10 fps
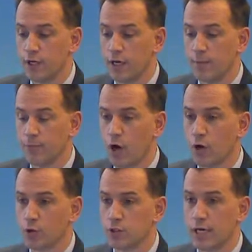
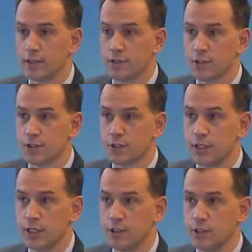autocatalysis
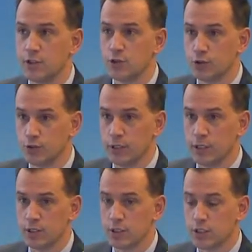in diesel
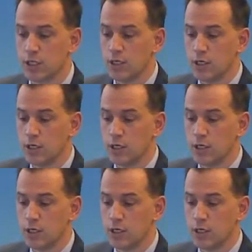is